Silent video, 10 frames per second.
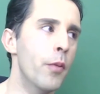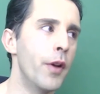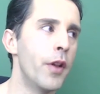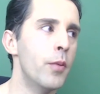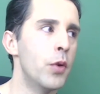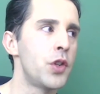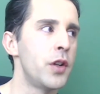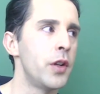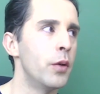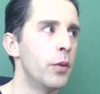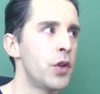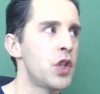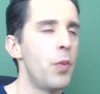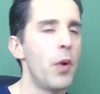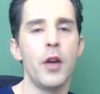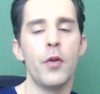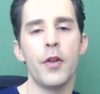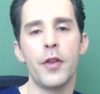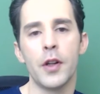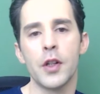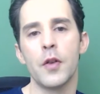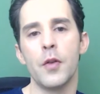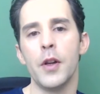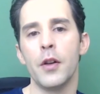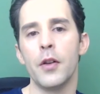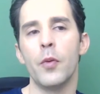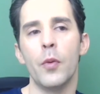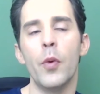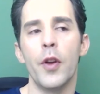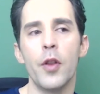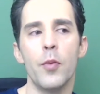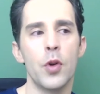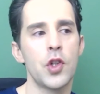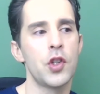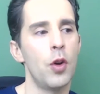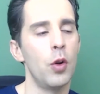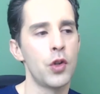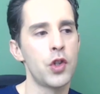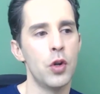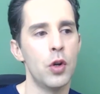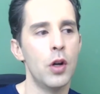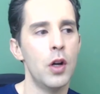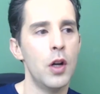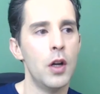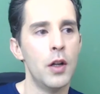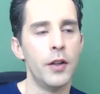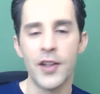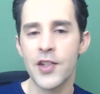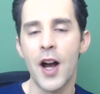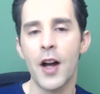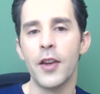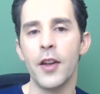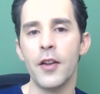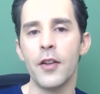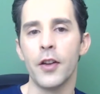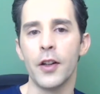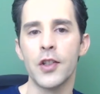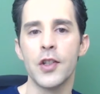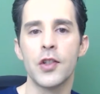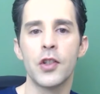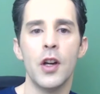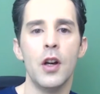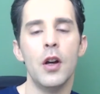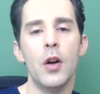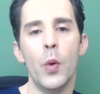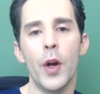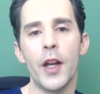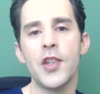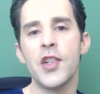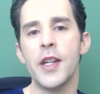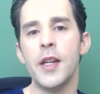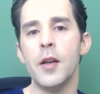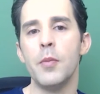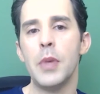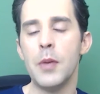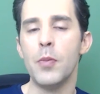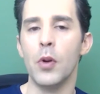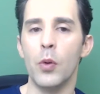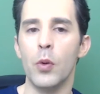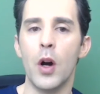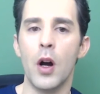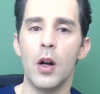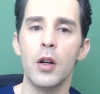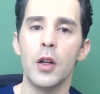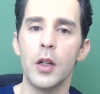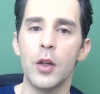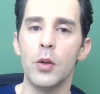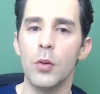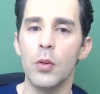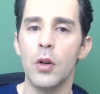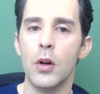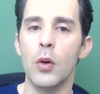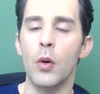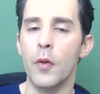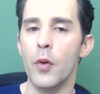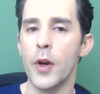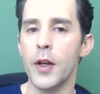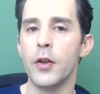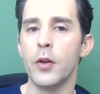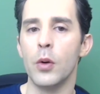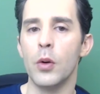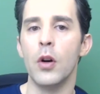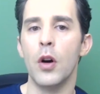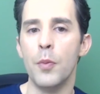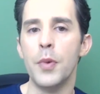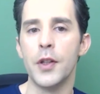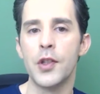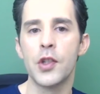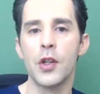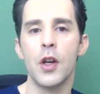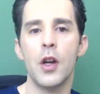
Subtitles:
One of the most inspiring things for me, and one of the most also disheartening things, is when I see people who are, overweight or obese,